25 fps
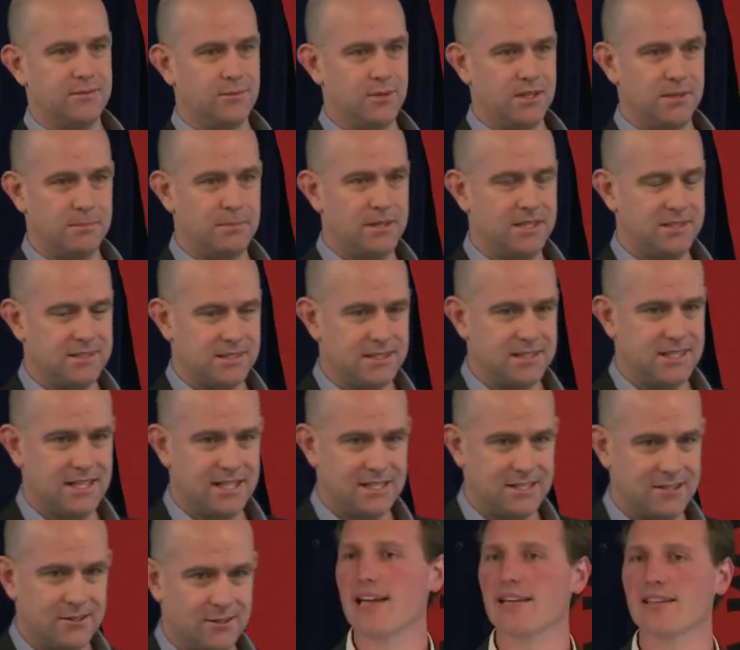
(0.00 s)
that could give
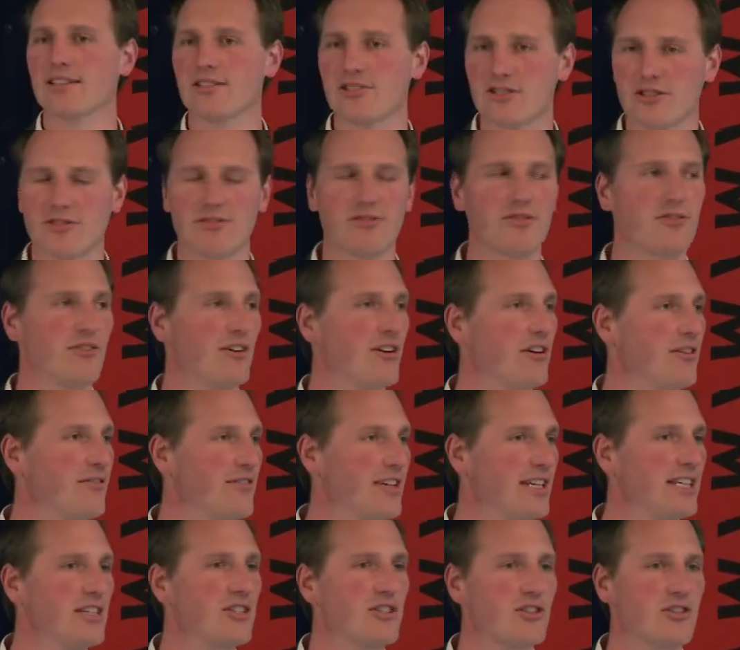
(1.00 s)
Australian
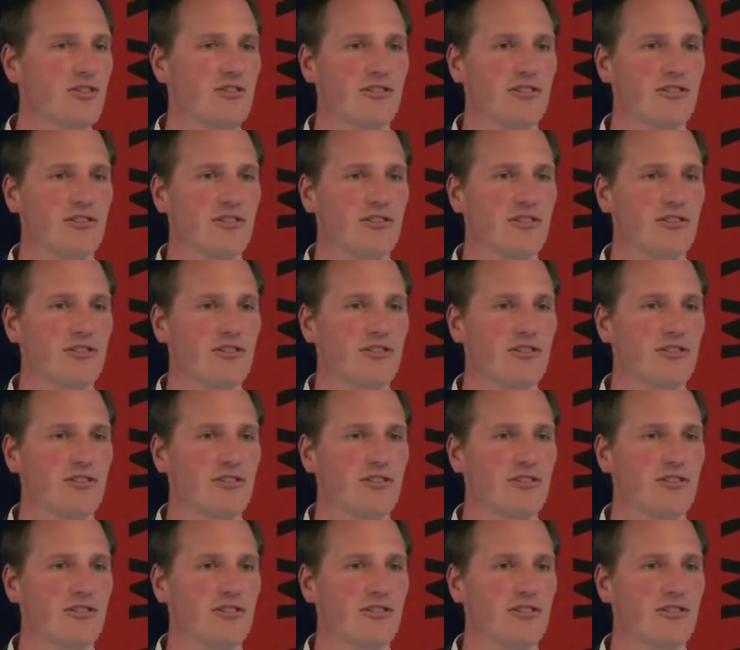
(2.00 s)
manufacturing a